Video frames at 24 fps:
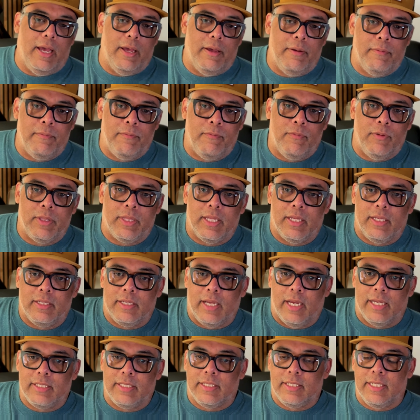With
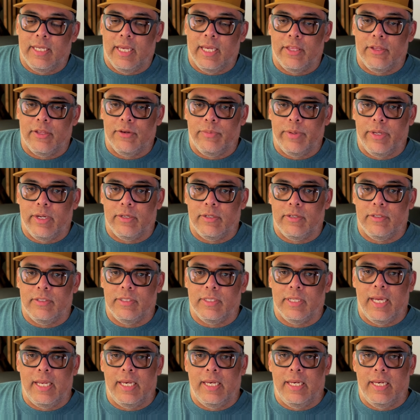us together, we are
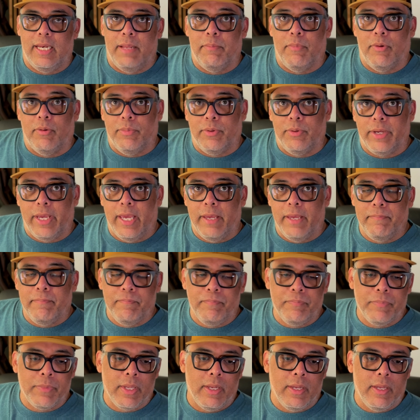designing a mobile game,
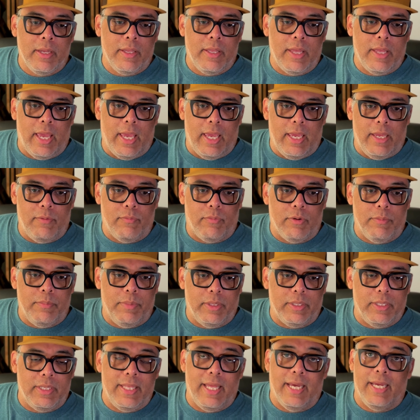and we're
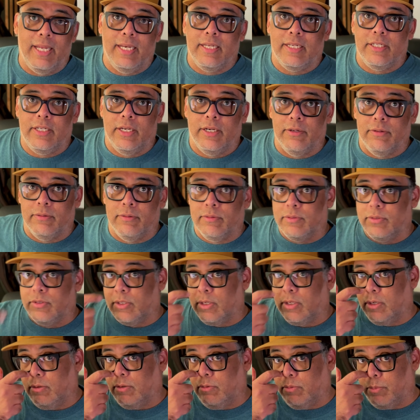building that in Godot.
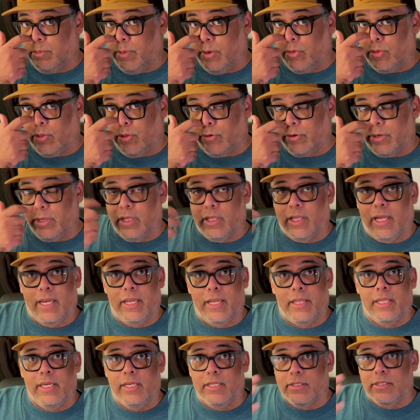So we're both learning a lot of
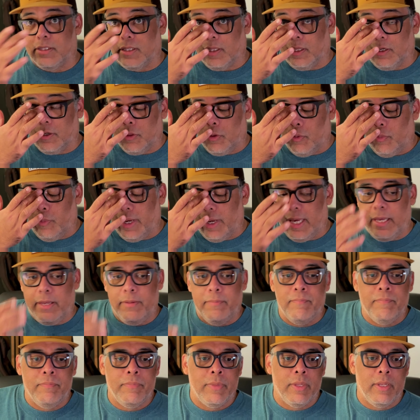things along the way.
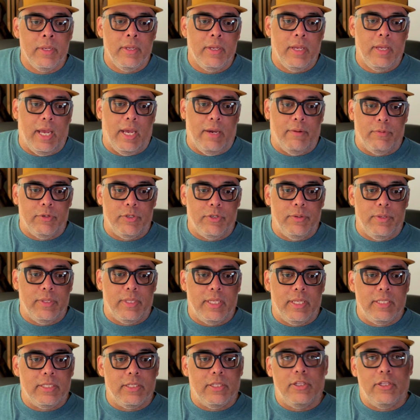We're doing
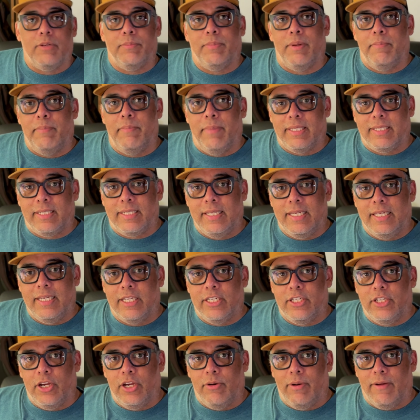things a little bit messy in
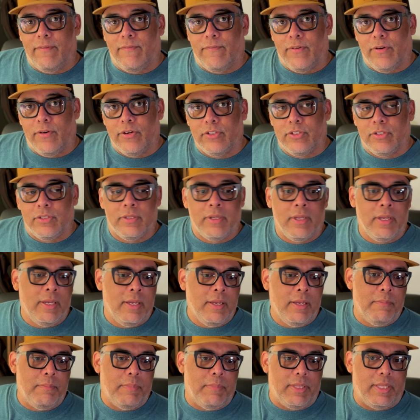Godot at first,
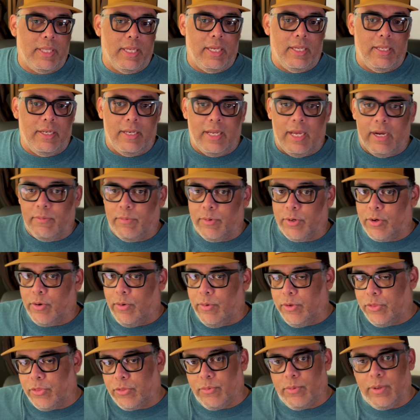but then now we're
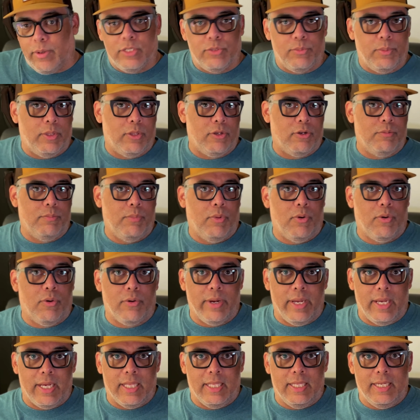going through as we learn more
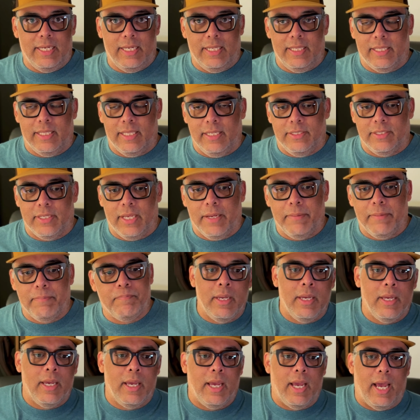and cleaning things
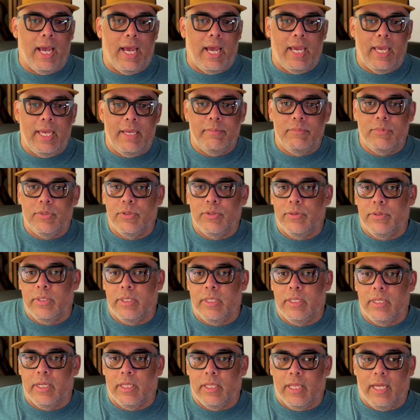up. I am
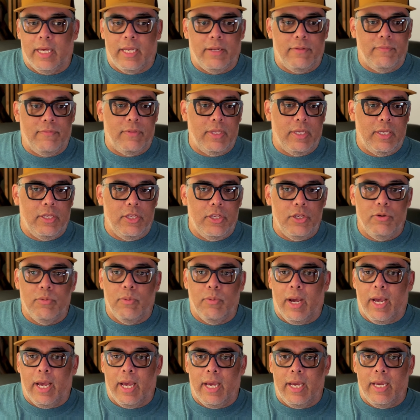doing a lot of the
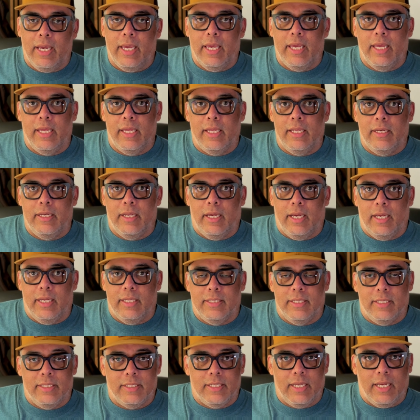UI and
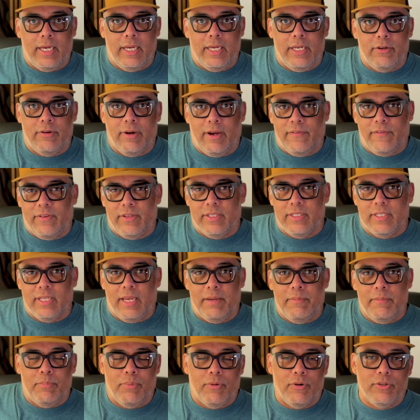graphic
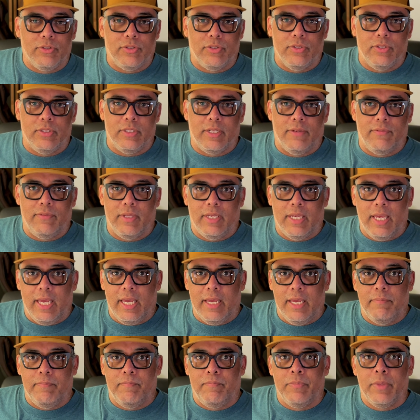design portions of the
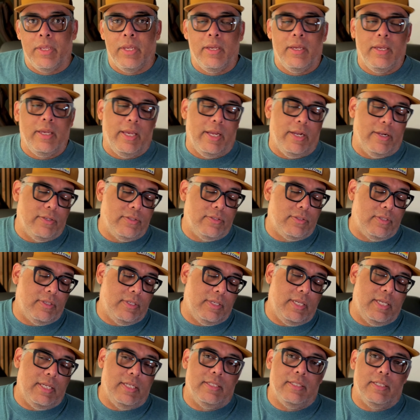game. Harrison,
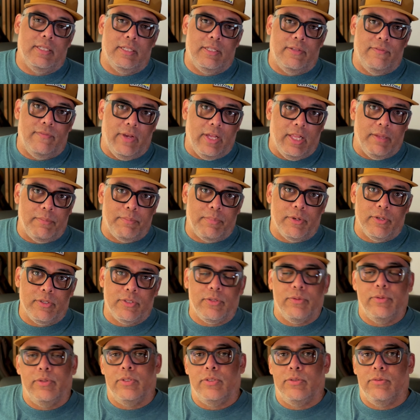he's the developer,
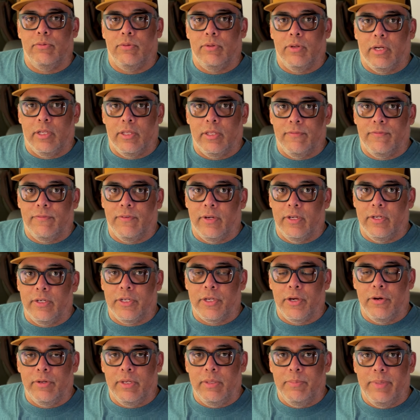so he's doing all the fun
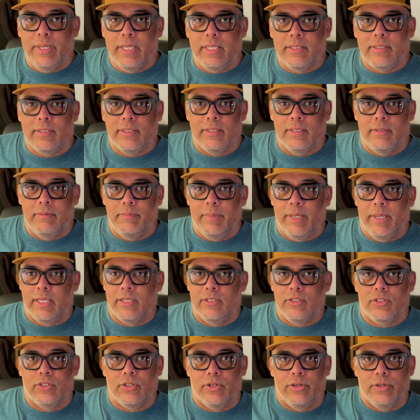codey bits and making
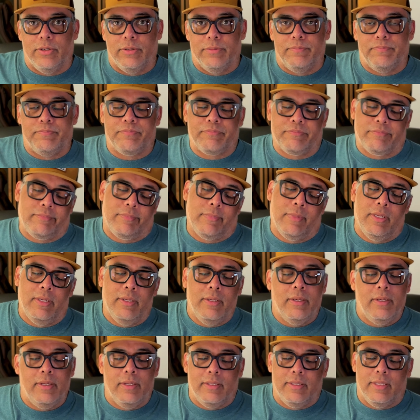sure
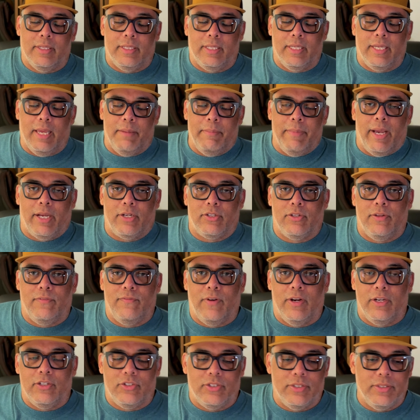that the game actually
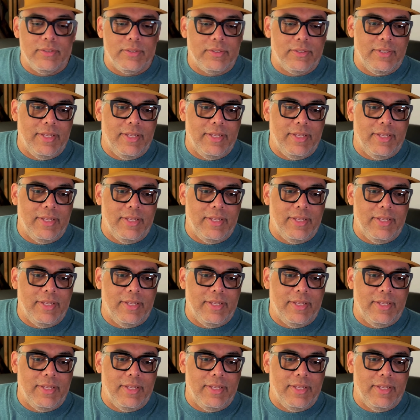functions.